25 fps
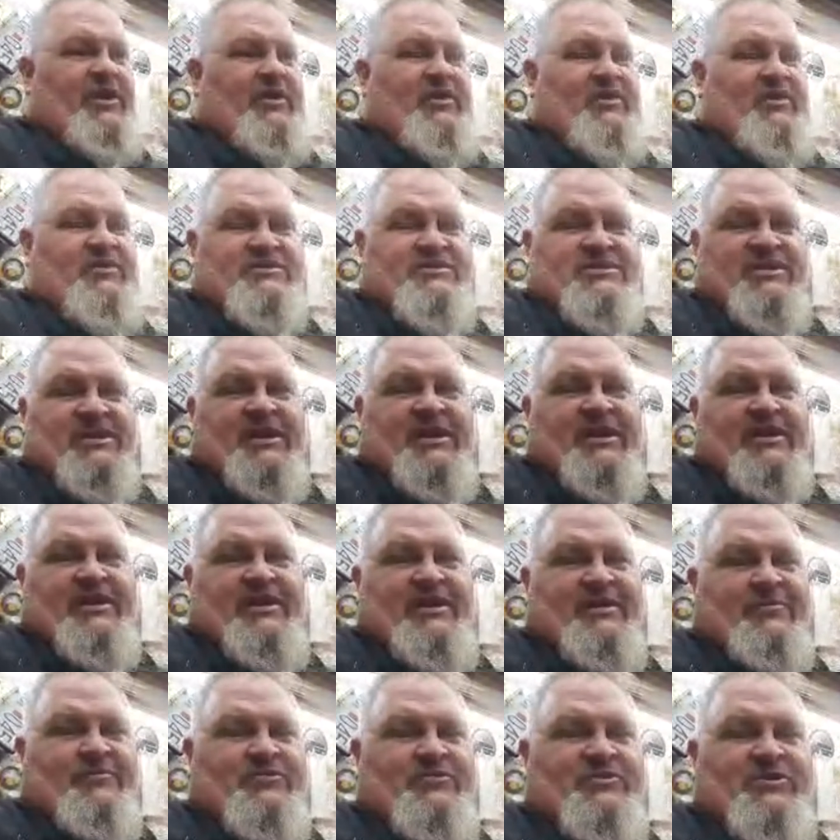And I'm
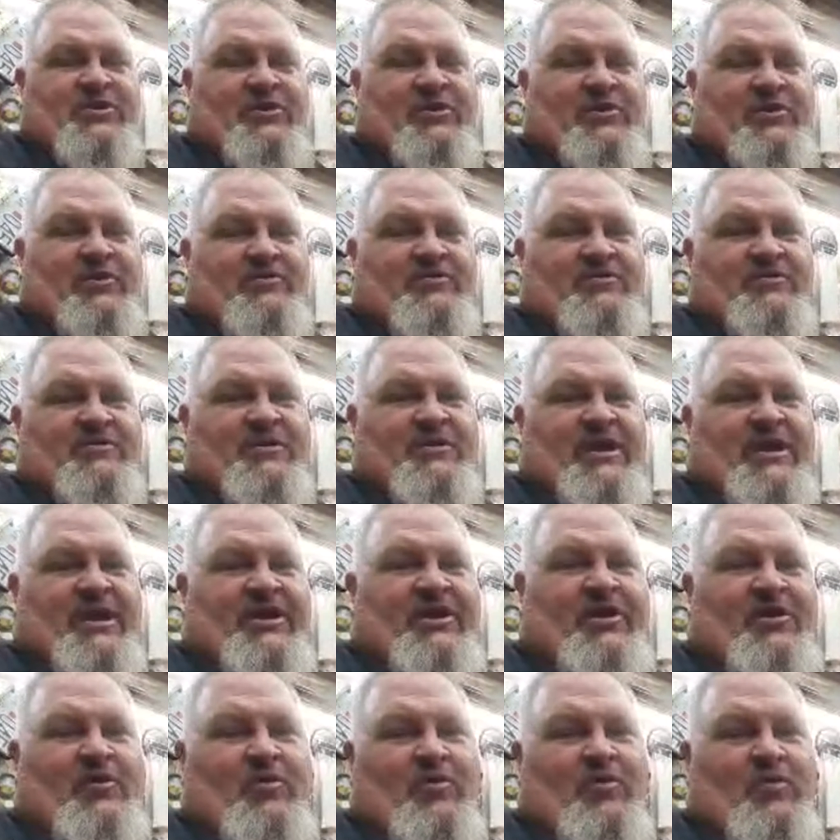sure I
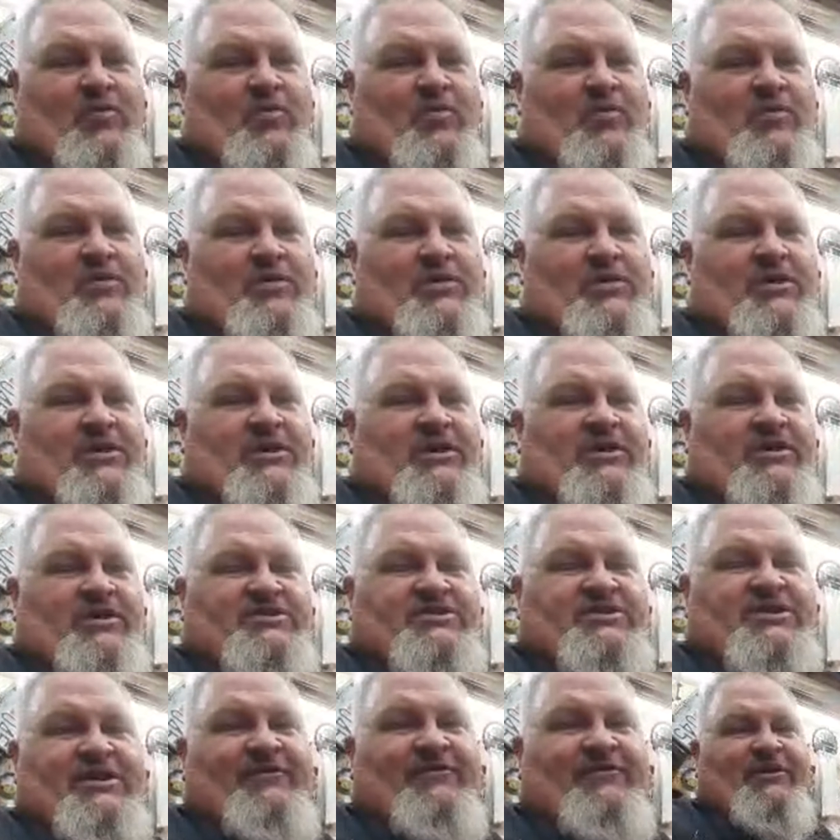know,
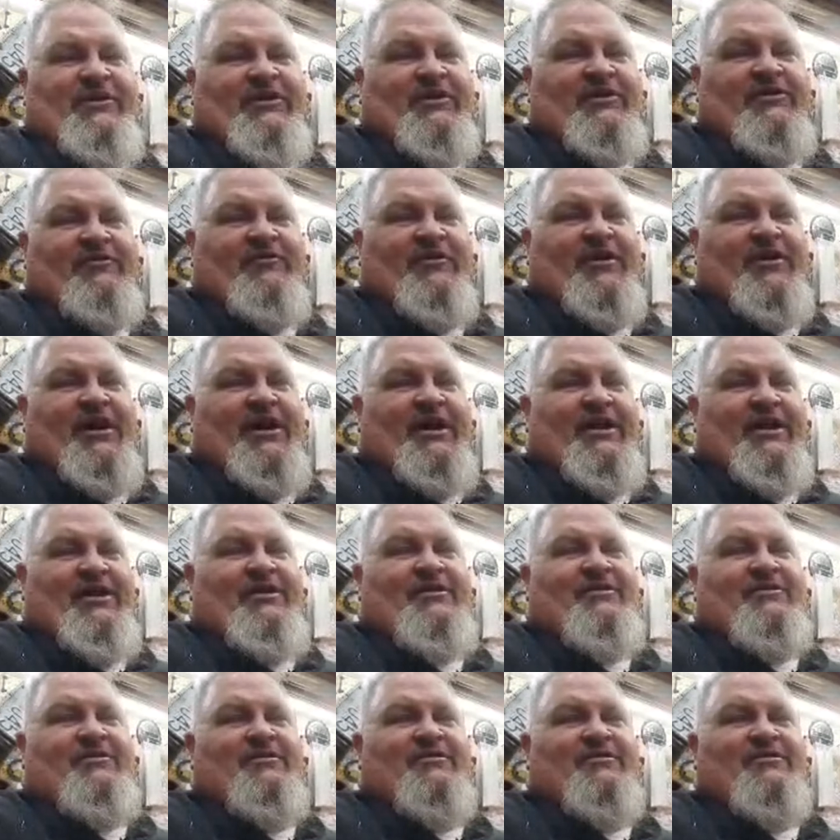Steven, got
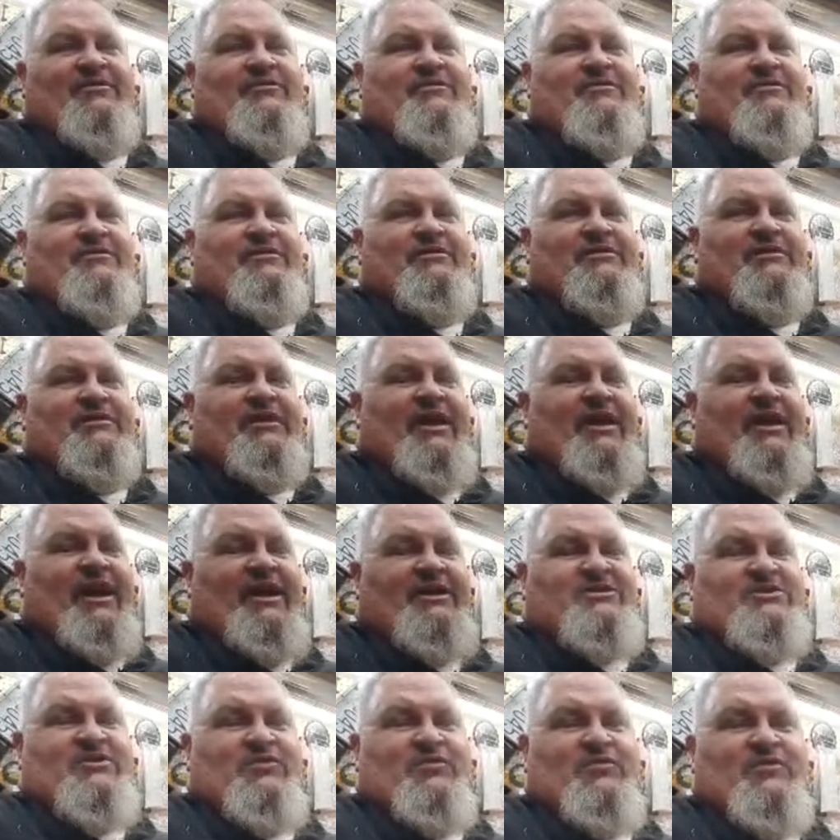gas
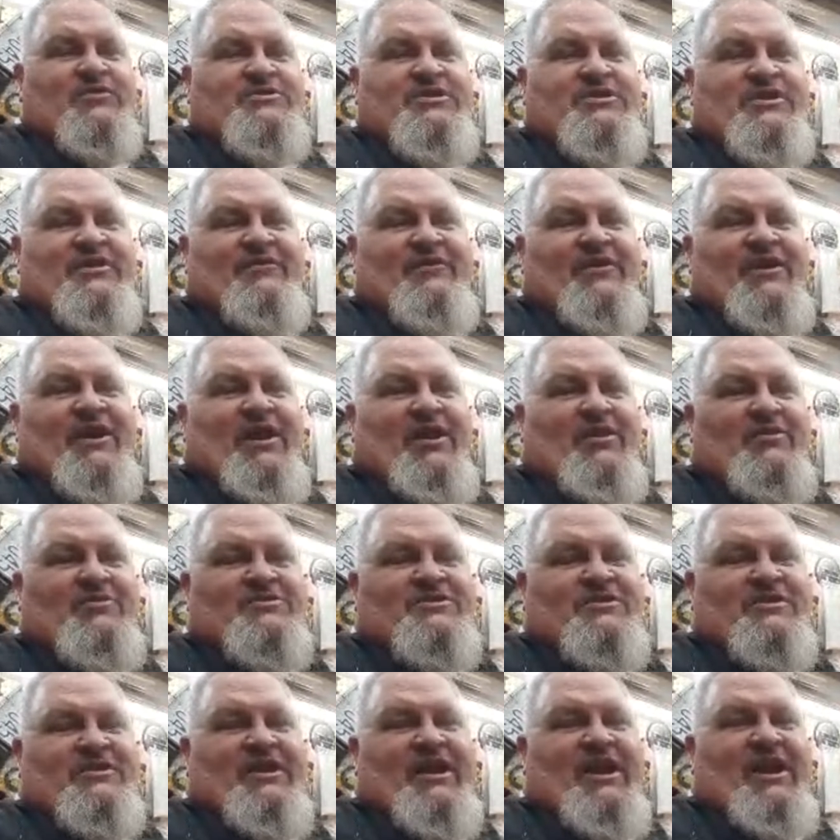over $7 a
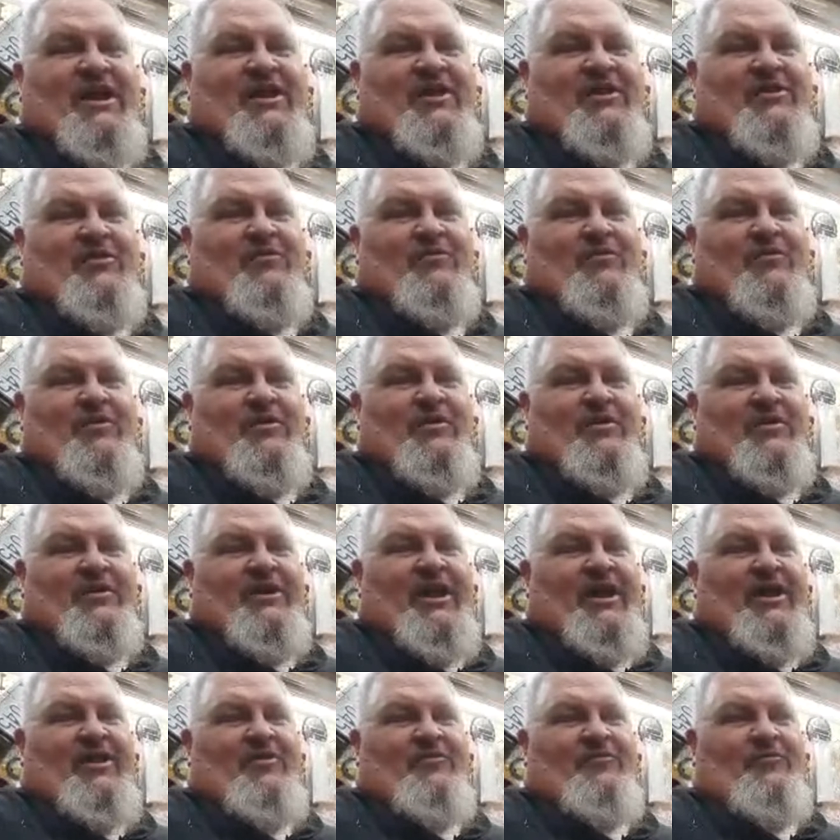gallon over there in
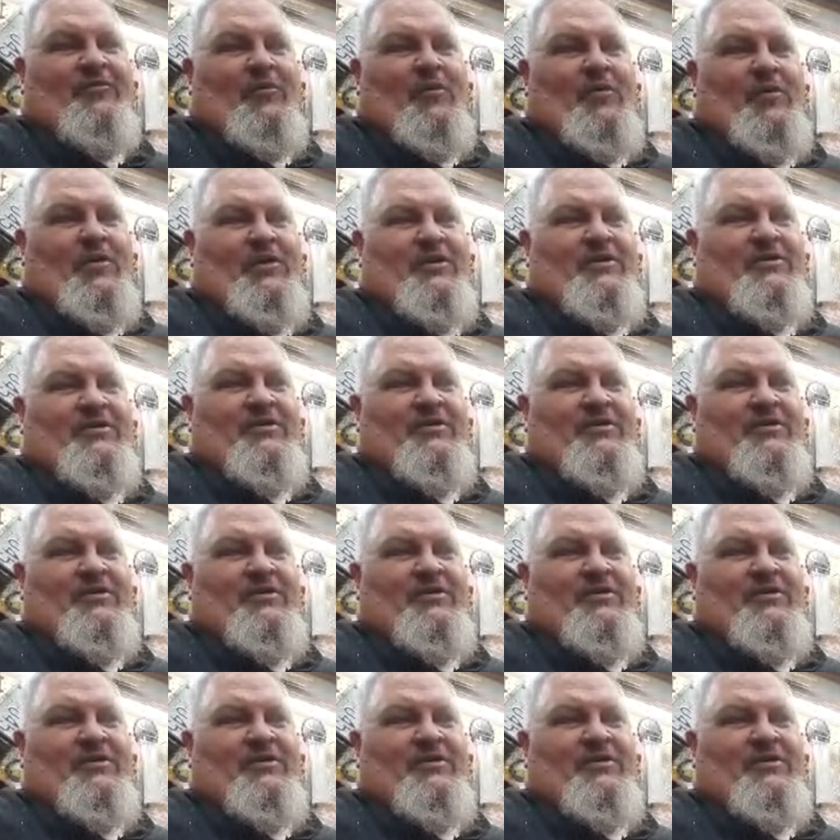California,